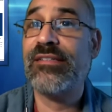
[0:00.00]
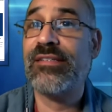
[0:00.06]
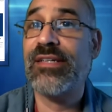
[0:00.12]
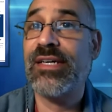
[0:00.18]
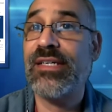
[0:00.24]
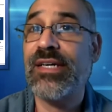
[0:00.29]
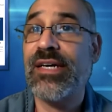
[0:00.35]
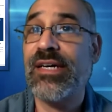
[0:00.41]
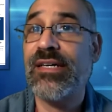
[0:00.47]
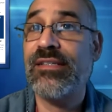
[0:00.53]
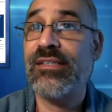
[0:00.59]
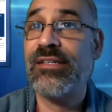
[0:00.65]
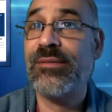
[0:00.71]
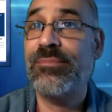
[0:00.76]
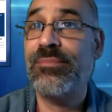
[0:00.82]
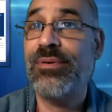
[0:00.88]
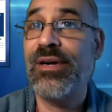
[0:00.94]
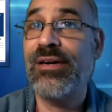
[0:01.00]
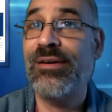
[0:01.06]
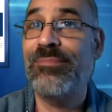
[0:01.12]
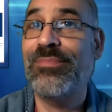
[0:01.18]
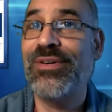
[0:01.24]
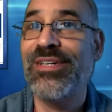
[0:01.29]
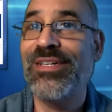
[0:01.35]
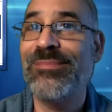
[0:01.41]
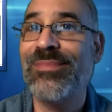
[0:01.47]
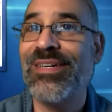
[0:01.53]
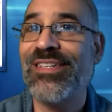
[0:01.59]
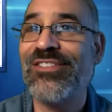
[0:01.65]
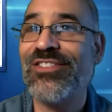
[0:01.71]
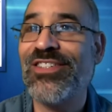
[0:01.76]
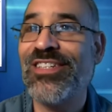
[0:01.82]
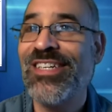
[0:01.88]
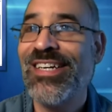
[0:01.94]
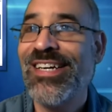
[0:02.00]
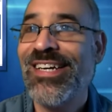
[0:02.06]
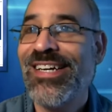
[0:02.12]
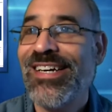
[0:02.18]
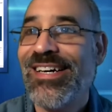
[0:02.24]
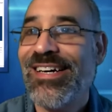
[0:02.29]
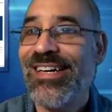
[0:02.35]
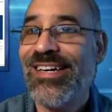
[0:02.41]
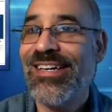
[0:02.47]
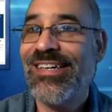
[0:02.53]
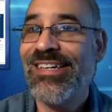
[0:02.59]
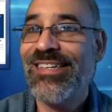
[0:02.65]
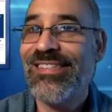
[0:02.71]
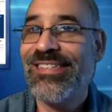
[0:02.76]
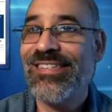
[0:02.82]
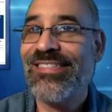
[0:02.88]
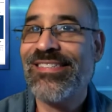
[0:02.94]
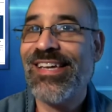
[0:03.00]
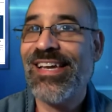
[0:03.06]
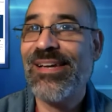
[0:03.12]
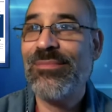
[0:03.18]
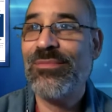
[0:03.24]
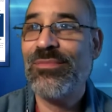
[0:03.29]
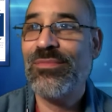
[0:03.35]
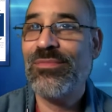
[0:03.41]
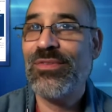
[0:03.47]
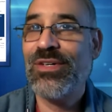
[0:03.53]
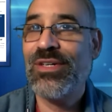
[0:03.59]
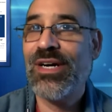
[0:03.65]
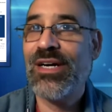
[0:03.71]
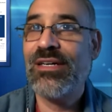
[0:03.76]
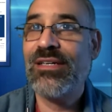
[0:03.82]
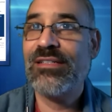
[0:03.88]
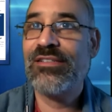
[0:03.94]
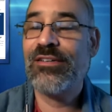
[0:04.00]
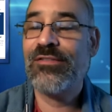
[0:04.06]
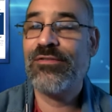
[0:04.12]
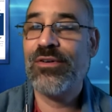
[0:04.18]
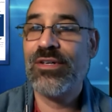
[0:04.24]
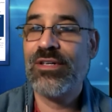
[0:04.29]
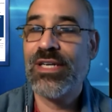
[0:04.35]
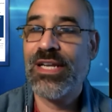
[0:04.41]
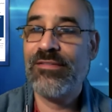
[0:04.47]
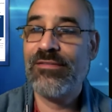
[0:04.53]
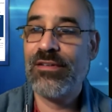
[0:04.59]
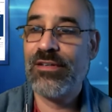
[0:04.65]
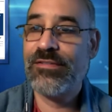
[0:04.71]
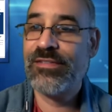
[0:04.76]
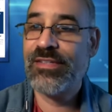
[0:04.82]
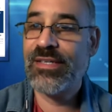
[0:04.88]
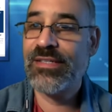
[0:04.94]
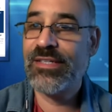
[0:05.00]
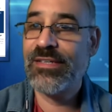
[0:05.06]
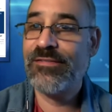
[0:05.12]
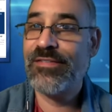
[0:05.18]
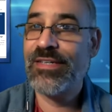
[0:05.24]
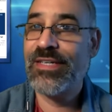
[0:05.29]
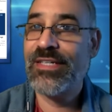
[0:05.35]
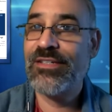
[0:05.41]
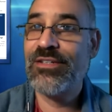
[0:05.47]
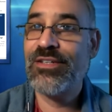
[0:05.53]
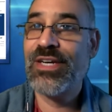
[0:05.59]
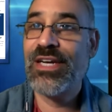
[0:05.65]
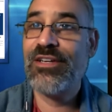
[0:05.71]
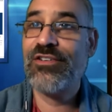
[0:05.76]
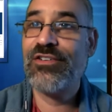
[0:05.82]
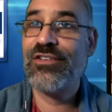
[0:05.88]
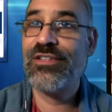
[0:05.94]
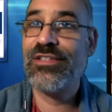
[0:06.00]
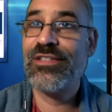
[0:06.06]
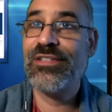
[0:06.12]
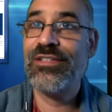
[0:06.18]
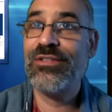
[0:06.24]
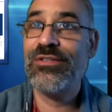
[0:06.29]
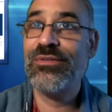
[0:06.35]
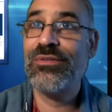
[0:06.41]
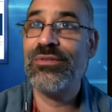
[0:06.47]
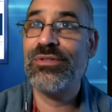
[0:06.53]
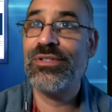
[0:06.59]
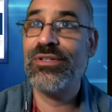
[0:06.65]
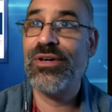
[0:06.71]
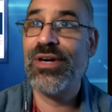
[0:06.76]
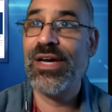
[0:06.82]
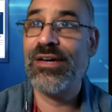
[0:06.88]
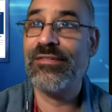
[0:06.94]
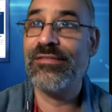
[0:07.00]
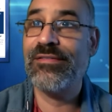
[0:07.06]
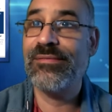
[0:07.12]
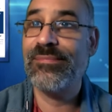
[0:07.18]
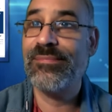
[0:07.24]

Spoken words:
They're pretty much the same, regardless of what level of scientific education you have.